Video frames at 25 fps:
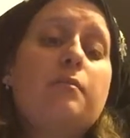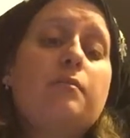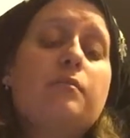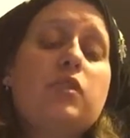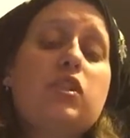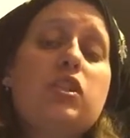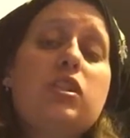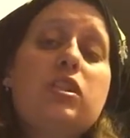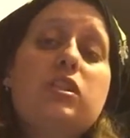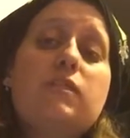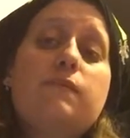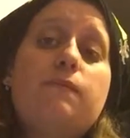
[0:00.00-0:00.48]

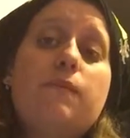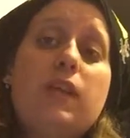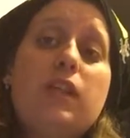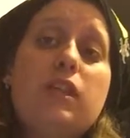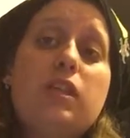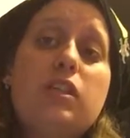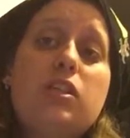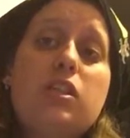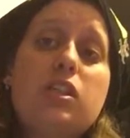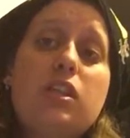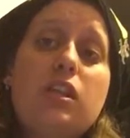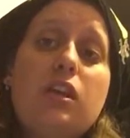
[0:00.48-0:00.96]
She's
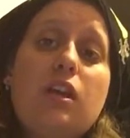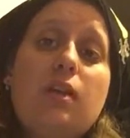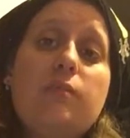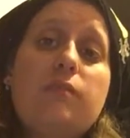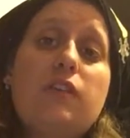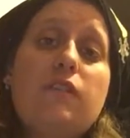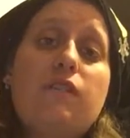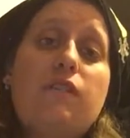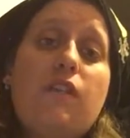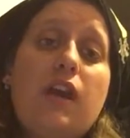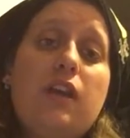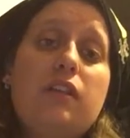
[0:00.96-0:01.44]
finishing up
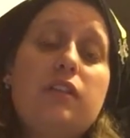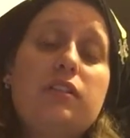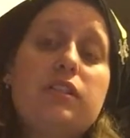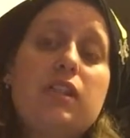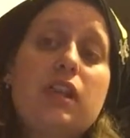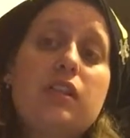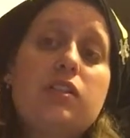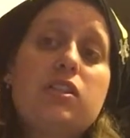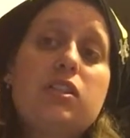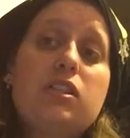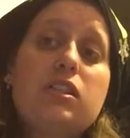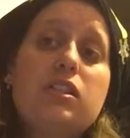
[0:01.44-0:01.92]
the final
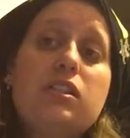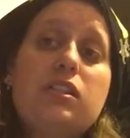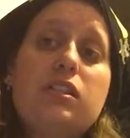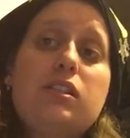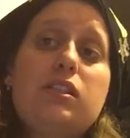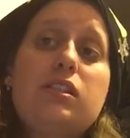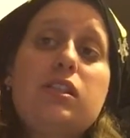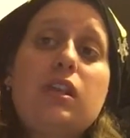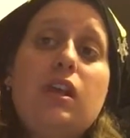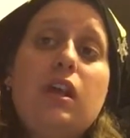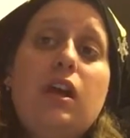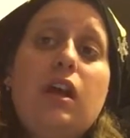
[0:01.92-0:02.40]

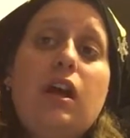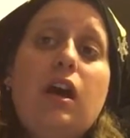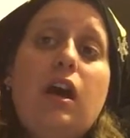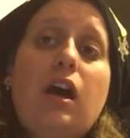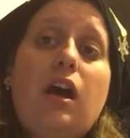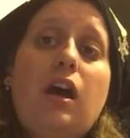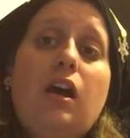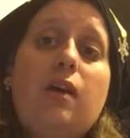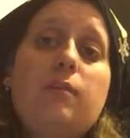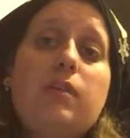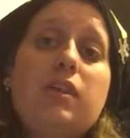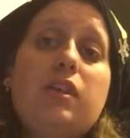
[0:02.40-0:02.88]
touches
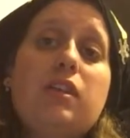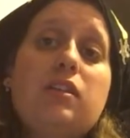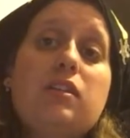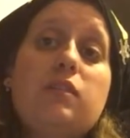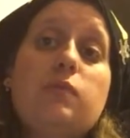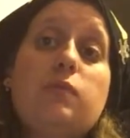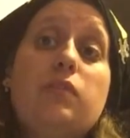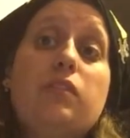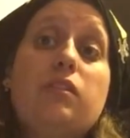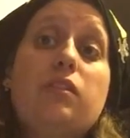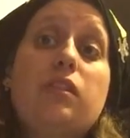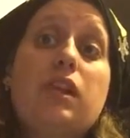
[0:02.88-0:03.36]

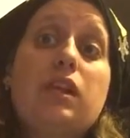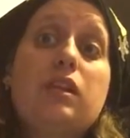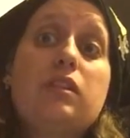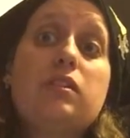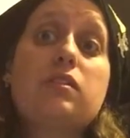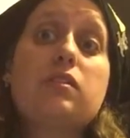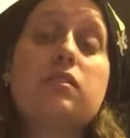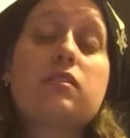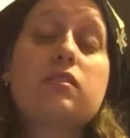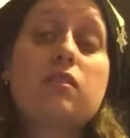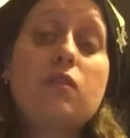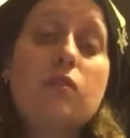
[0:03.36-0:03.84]
because we're
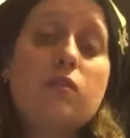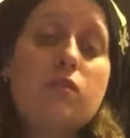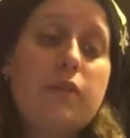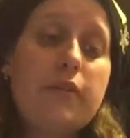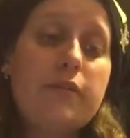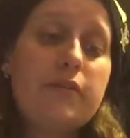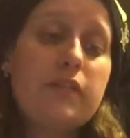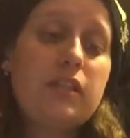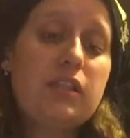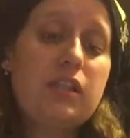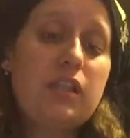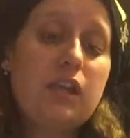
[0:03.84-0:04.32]
getting so
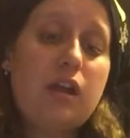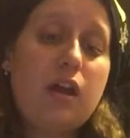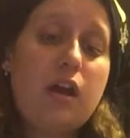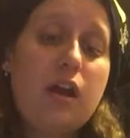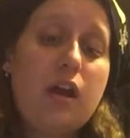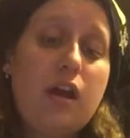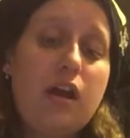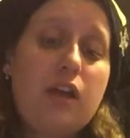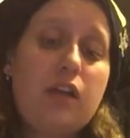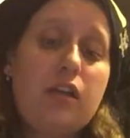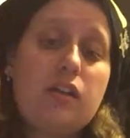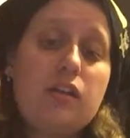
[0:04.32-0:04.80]
close to the
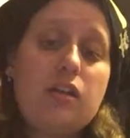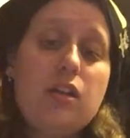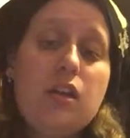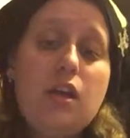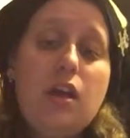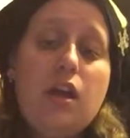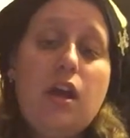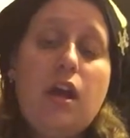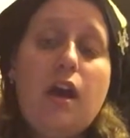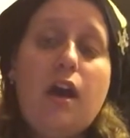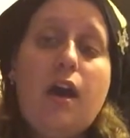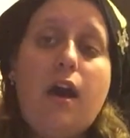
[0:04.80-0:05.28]
con,
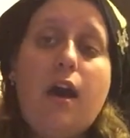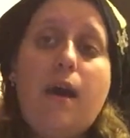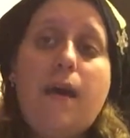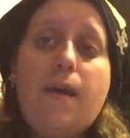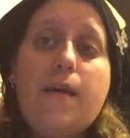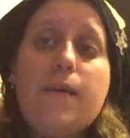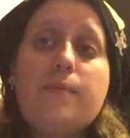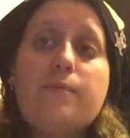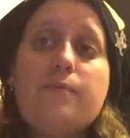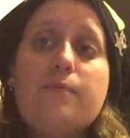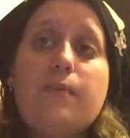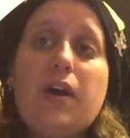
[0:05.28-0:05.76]

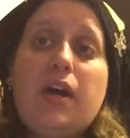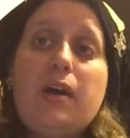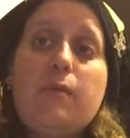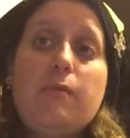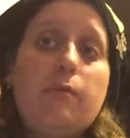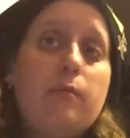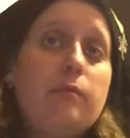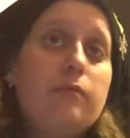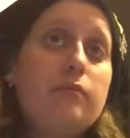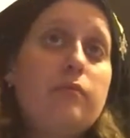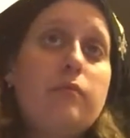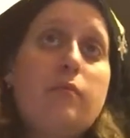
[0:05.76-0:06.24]
but
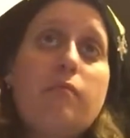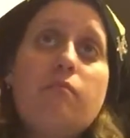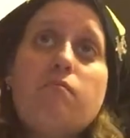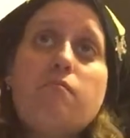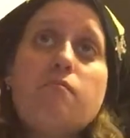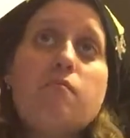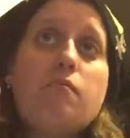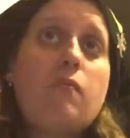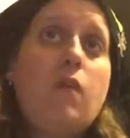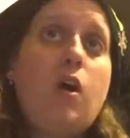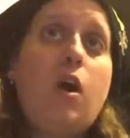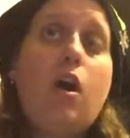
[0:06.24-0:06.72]

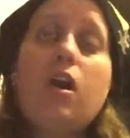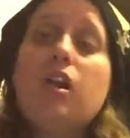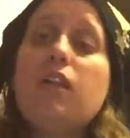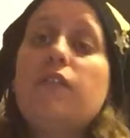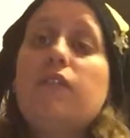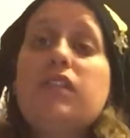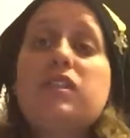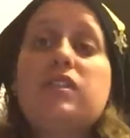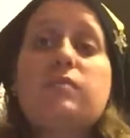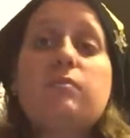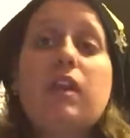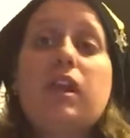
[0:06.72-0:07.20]
all
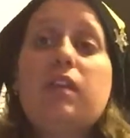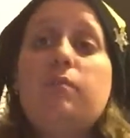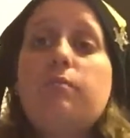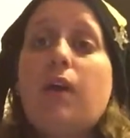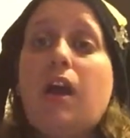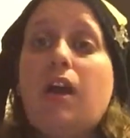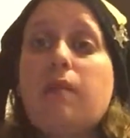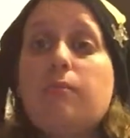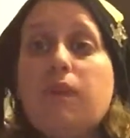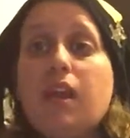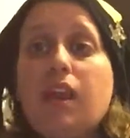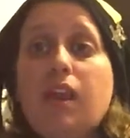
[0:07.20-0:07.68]
of it's made
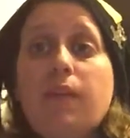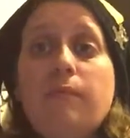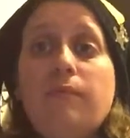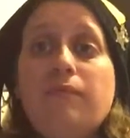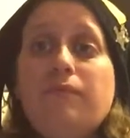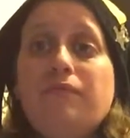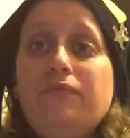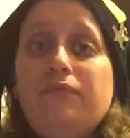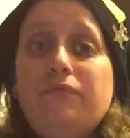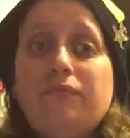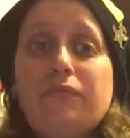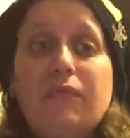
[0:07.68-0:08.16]
by me.
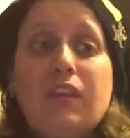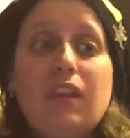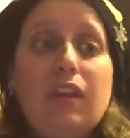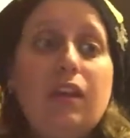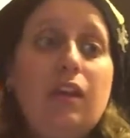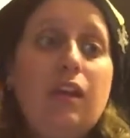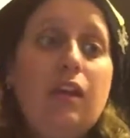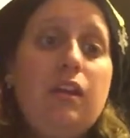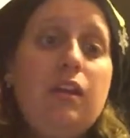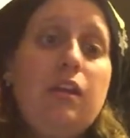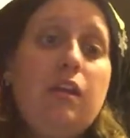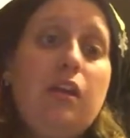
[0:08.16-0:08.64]

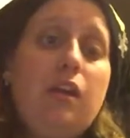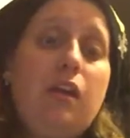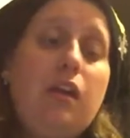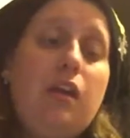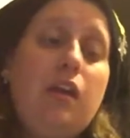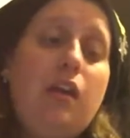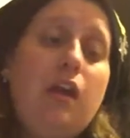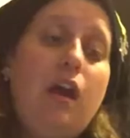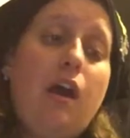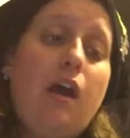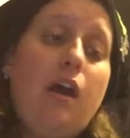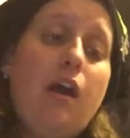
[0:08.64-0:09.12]

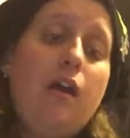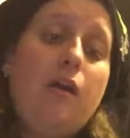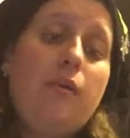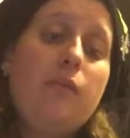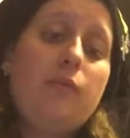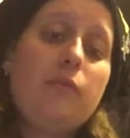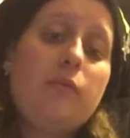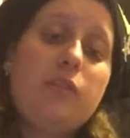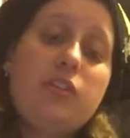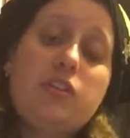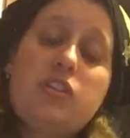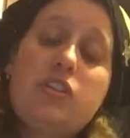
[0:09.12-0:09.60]

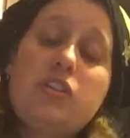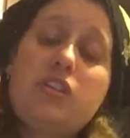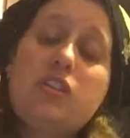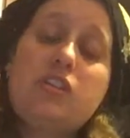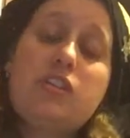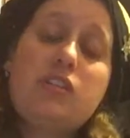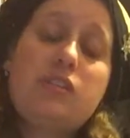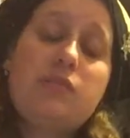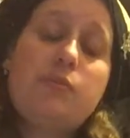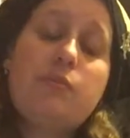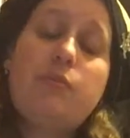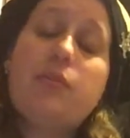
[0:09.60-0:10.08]
Which
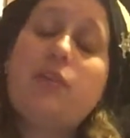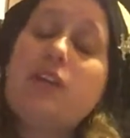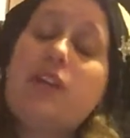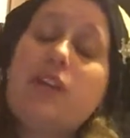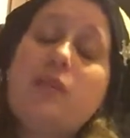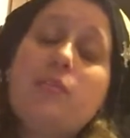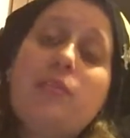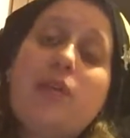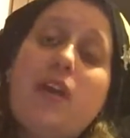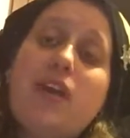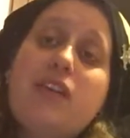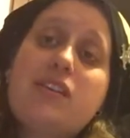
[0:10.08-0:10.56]
is pretty
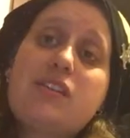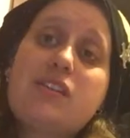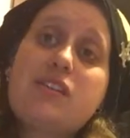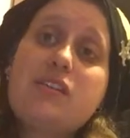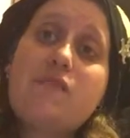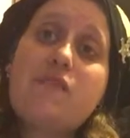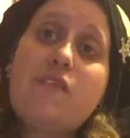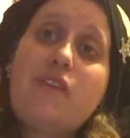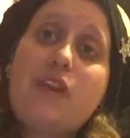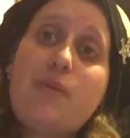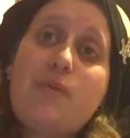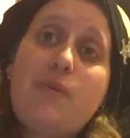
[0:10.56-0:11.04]

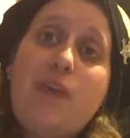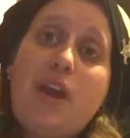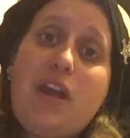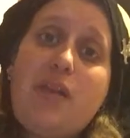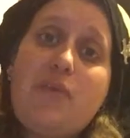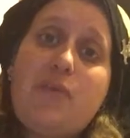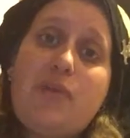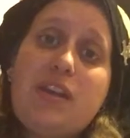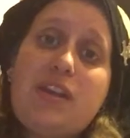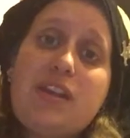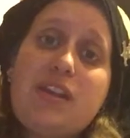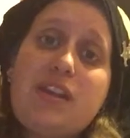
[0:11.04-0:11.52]
impressive in my
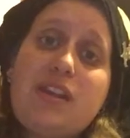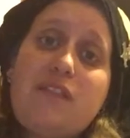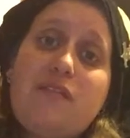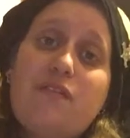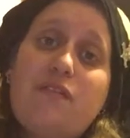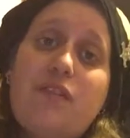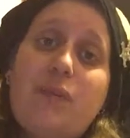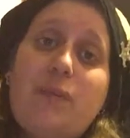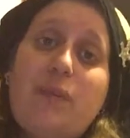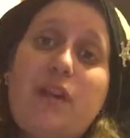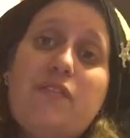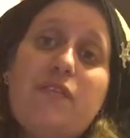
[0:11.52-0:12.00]
opinion
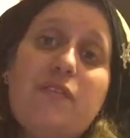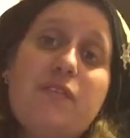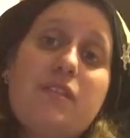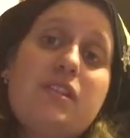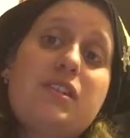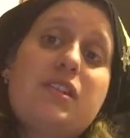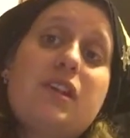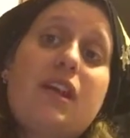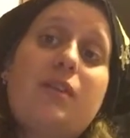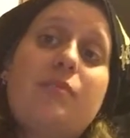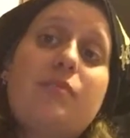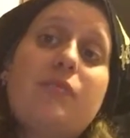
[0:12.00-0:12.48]
for my
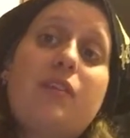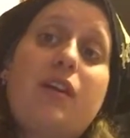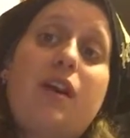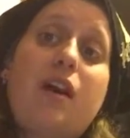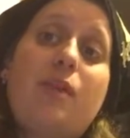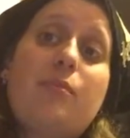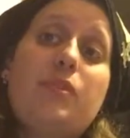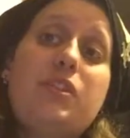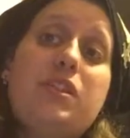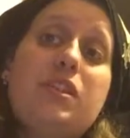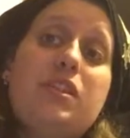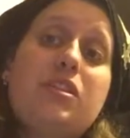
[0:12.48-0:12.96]
first time
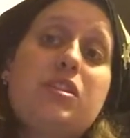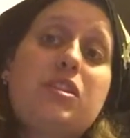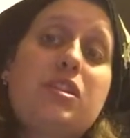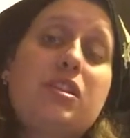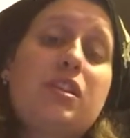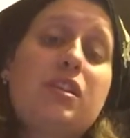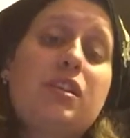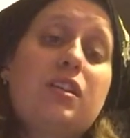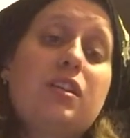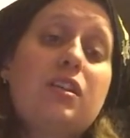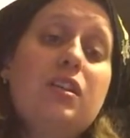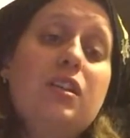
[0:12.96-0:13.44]

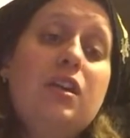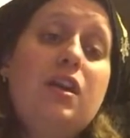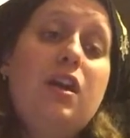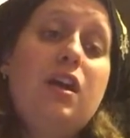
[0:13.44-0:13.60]
competition